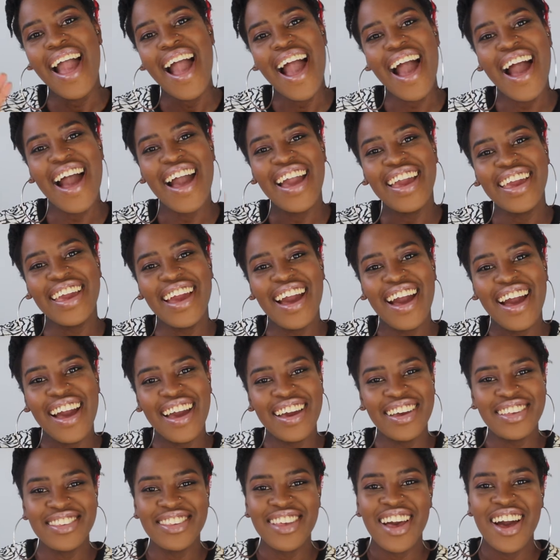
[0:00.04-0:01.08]
Hi
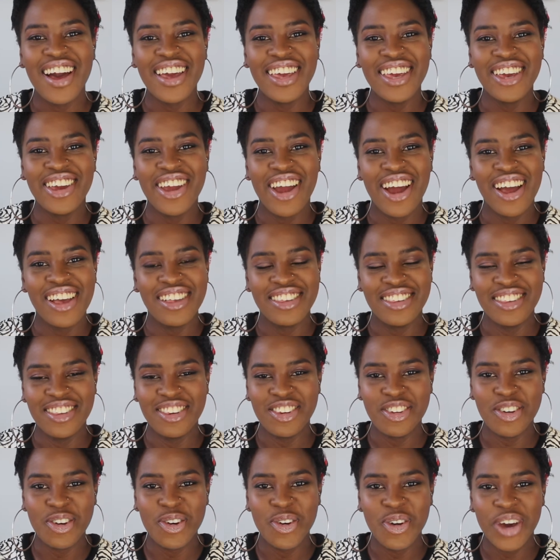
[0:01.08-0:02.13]
guys, how are you guys
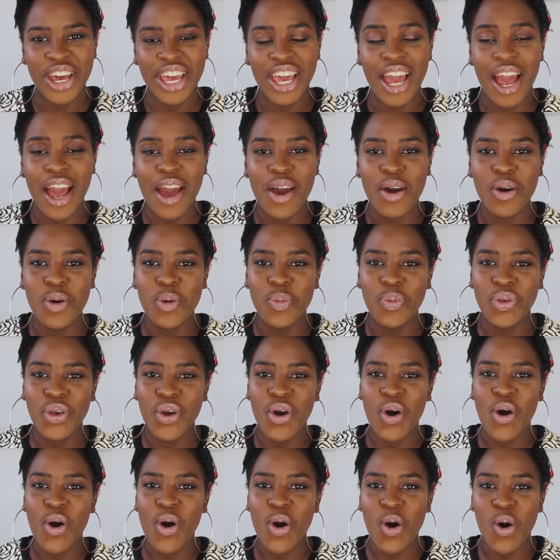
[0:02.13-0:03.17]
doing? I hope you're
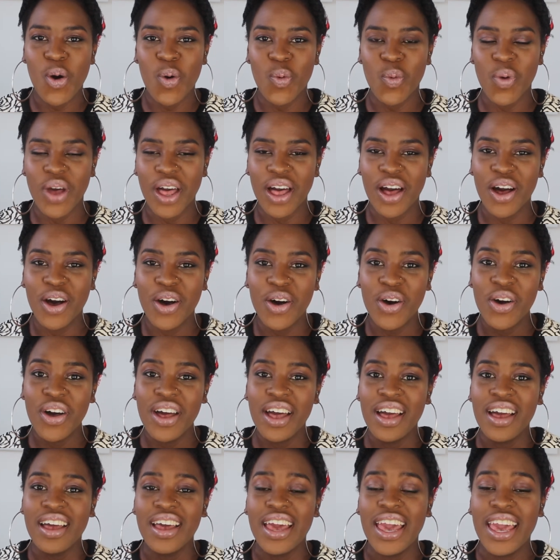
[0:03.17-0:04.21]
all well.
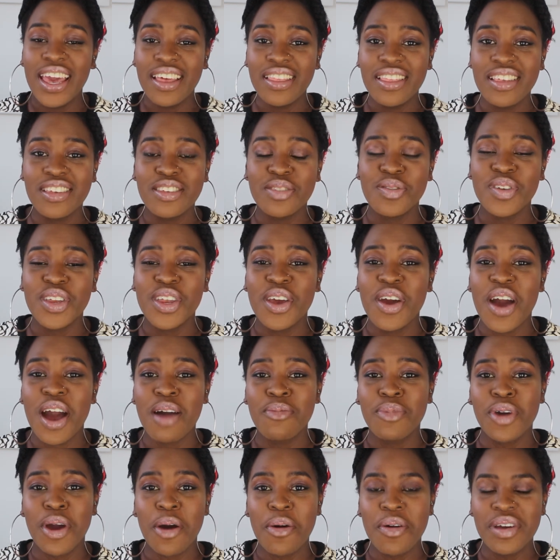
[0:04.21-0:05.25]
In this video,
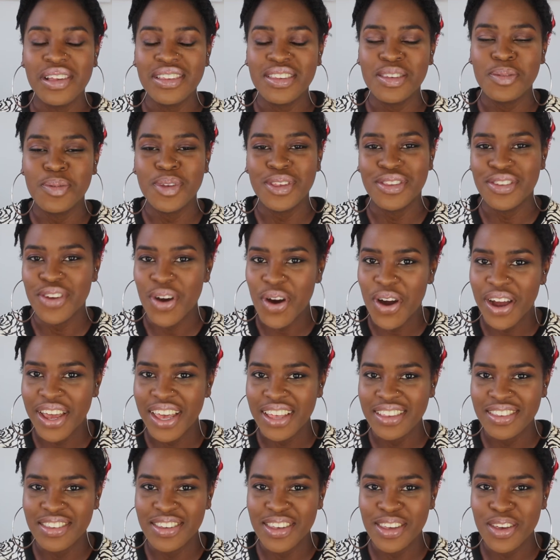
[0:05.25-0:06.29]
I'm going to be
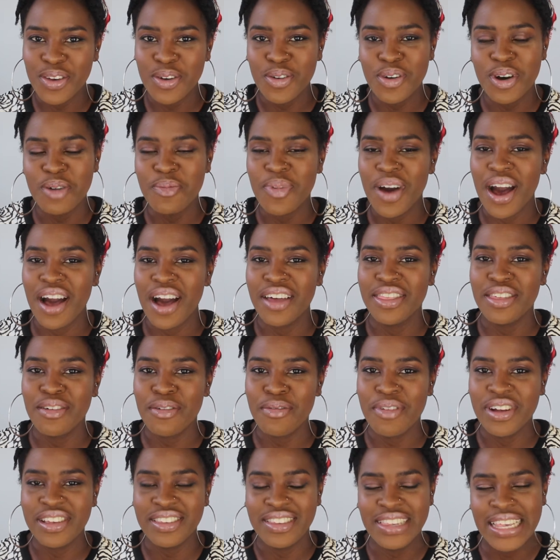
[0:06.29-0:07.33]
talking to you about the
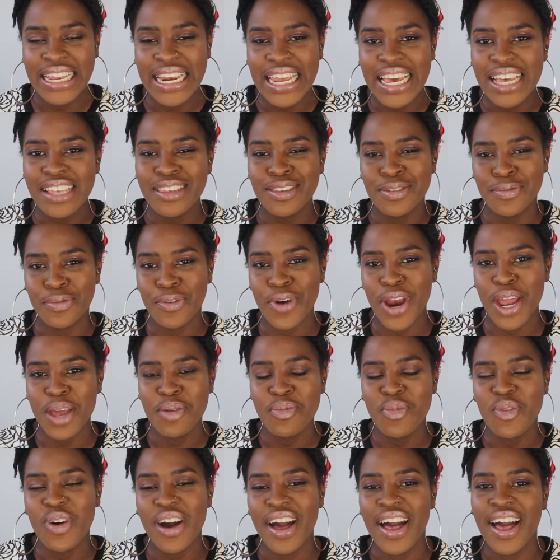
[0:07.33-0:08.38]
resilience
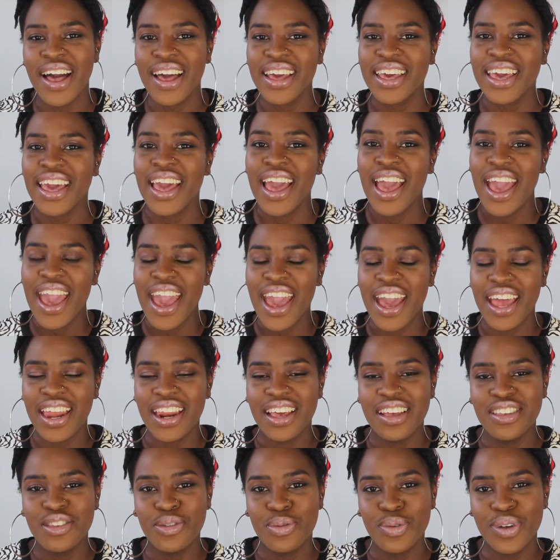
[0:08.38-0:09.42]
framework and
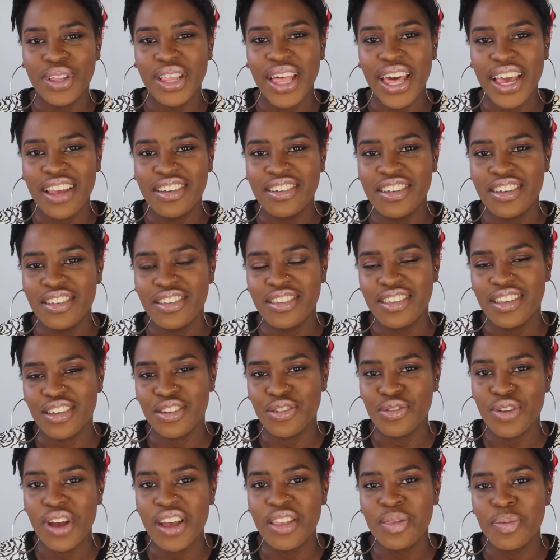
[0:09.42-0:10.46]
its relation to the
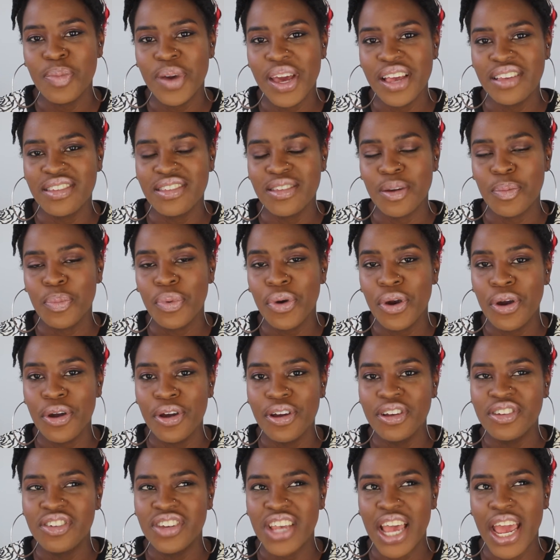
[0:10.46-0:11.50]
strength-based
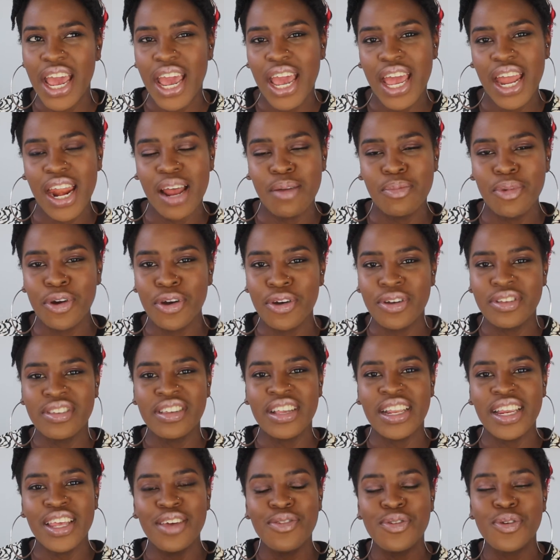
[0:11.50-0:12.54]
approach, and I'm going to
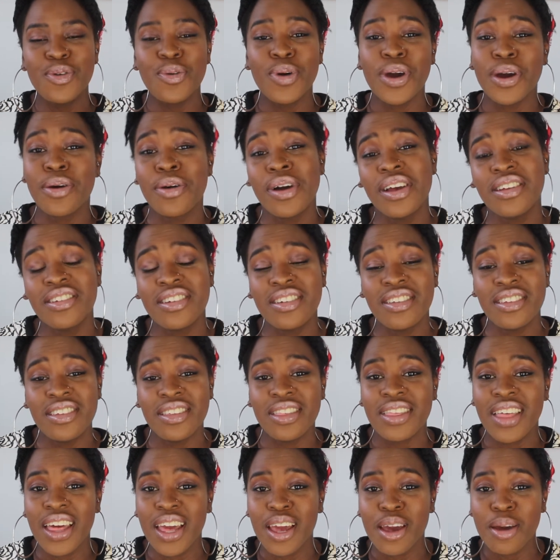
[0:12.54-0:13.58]
leave you a question to
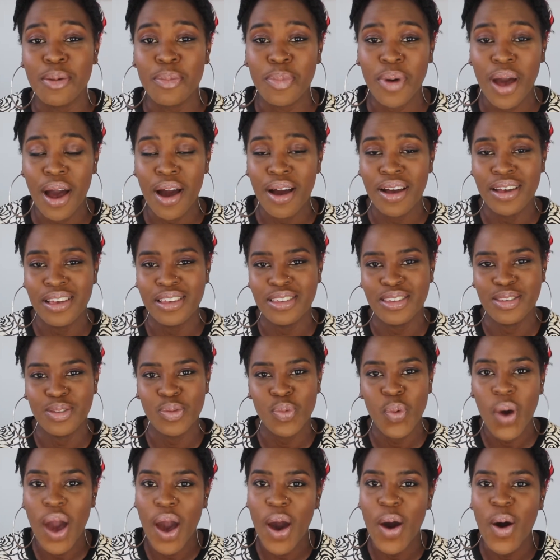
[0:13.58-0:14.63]
think about as
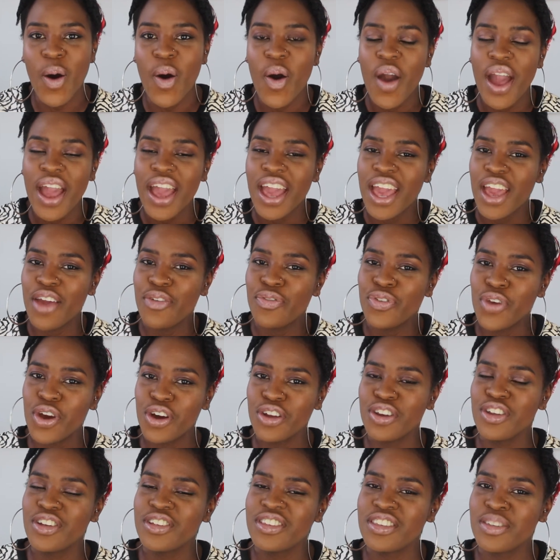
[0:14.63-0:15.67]
well. If you're
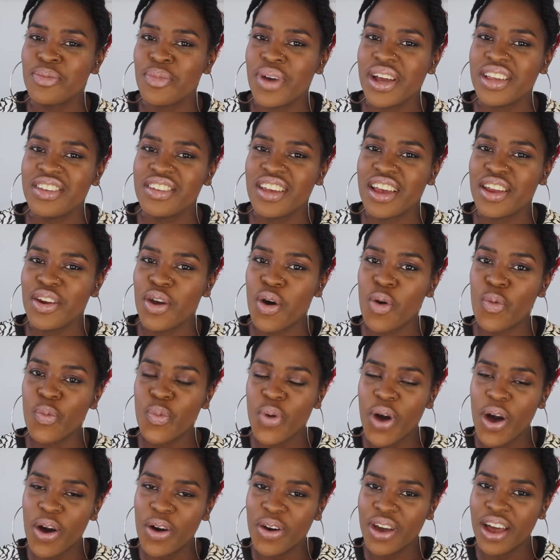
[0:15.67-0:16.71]
new to my channel,
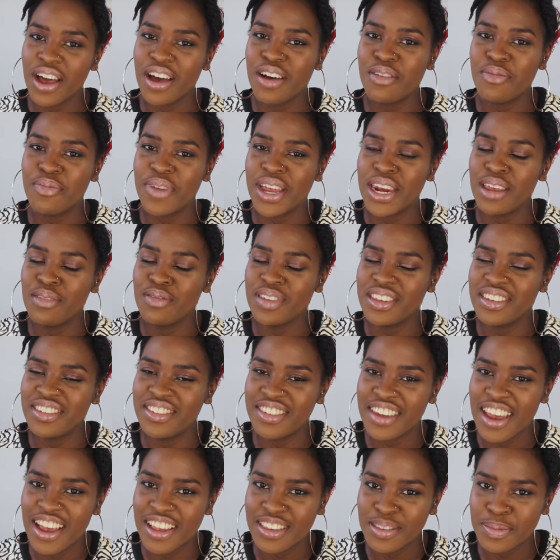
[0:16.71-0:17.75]
welcome. My name is
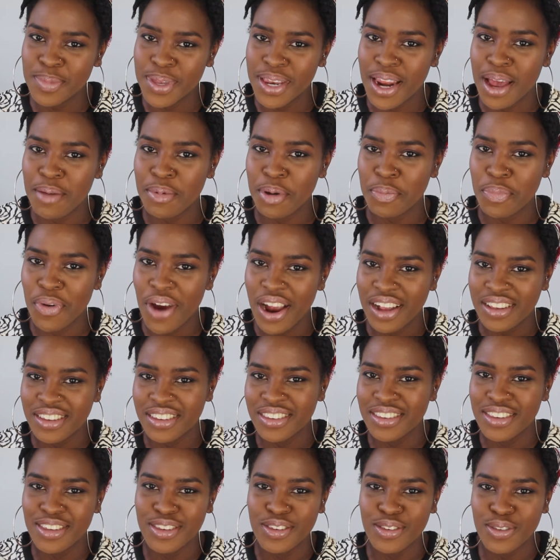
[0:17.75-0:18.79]
Jasmine. I'm a
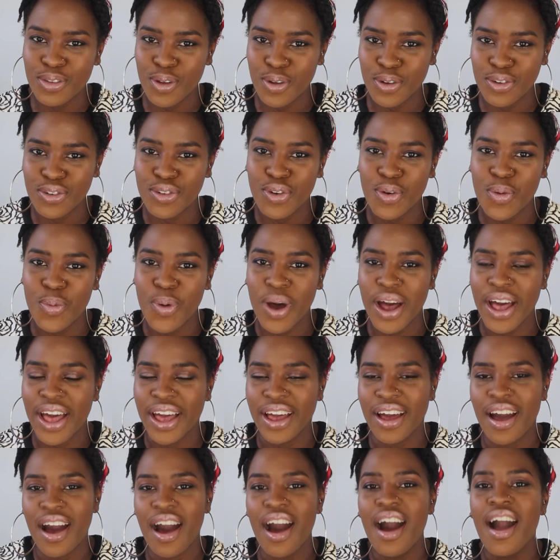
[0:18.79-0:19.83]
practicing social
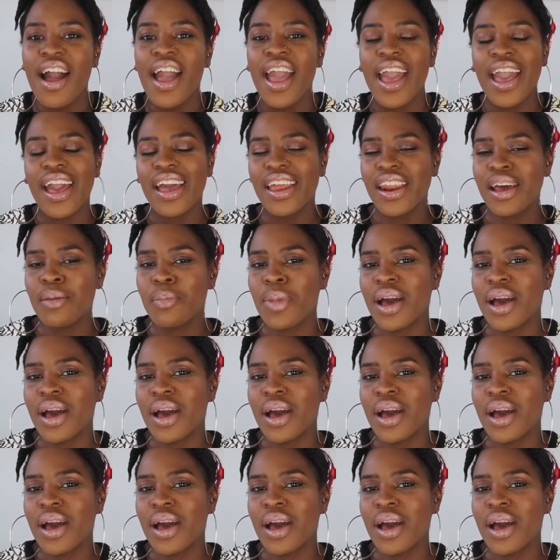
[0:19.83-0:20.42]
worker, and